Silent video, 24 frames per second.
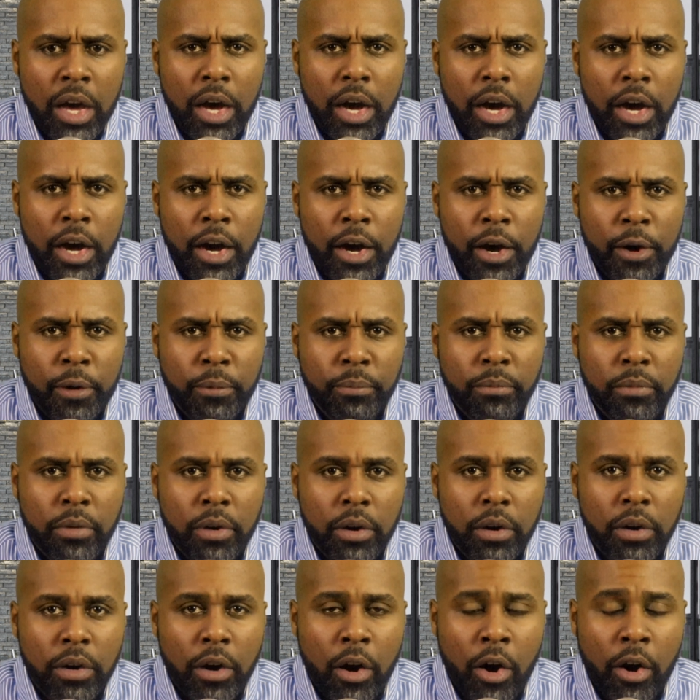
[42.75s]

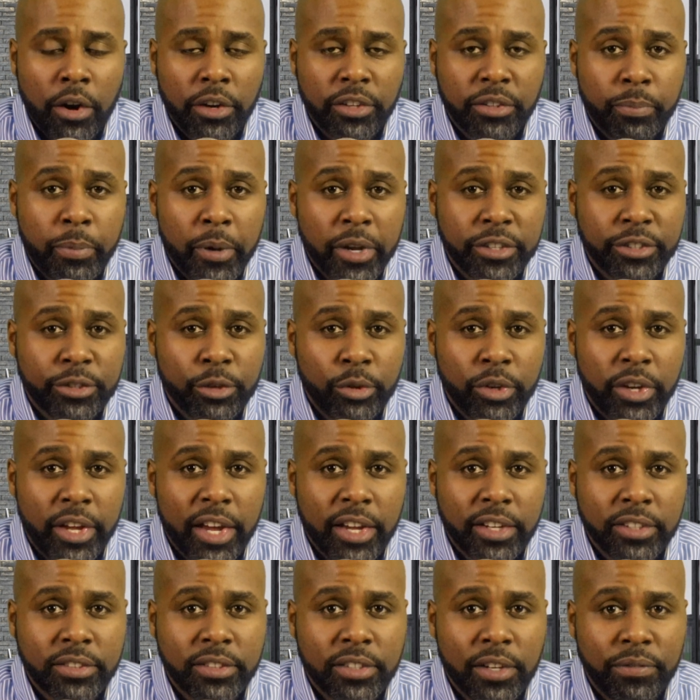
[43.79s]
our special
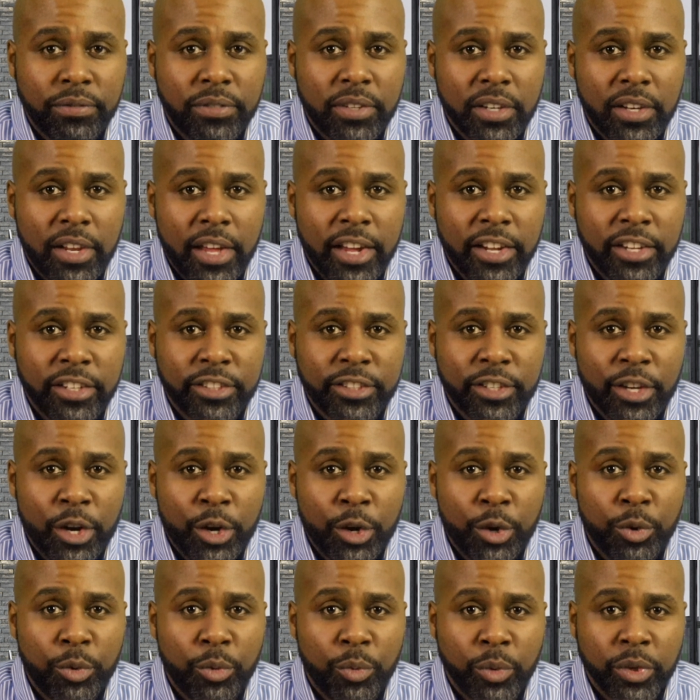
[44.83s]
guest of today's
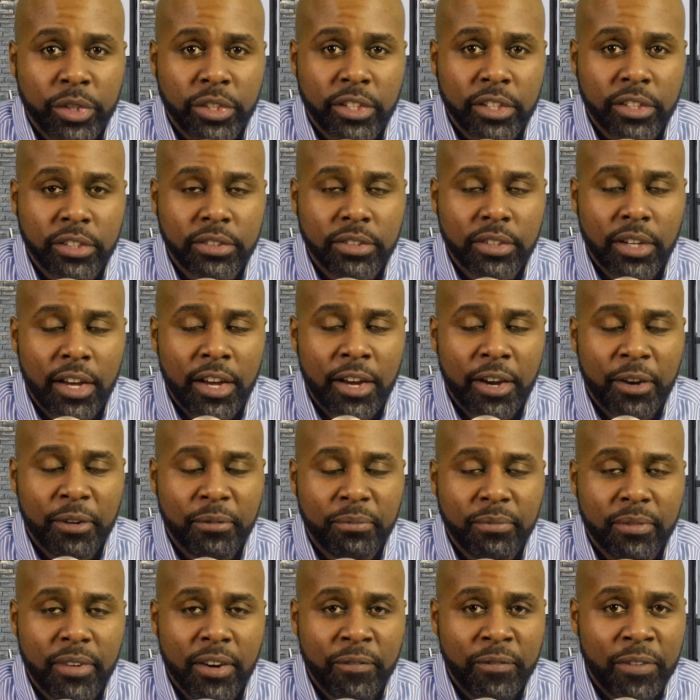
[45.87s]
show, which is a
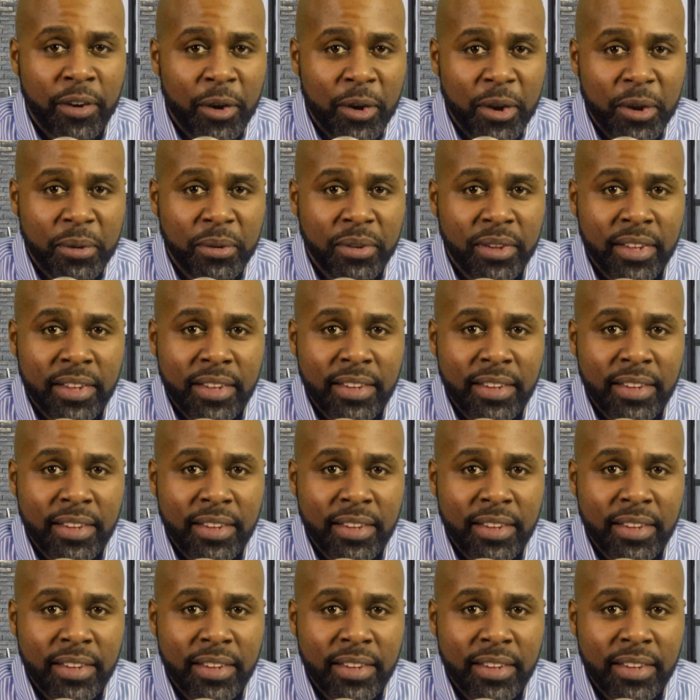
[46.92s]
very